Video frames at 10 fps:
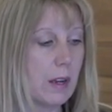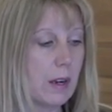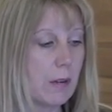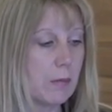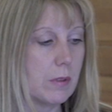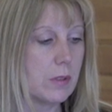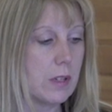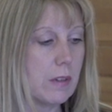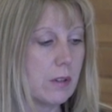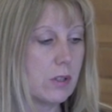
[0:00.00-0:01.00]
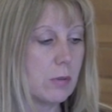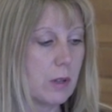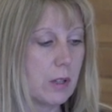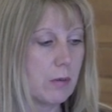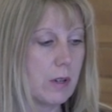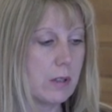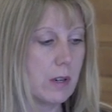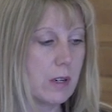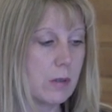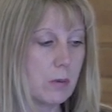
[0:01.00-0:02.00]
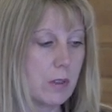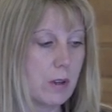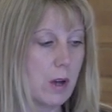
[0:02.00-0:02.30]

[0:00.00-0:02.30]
like I'm seeing that she really resonates with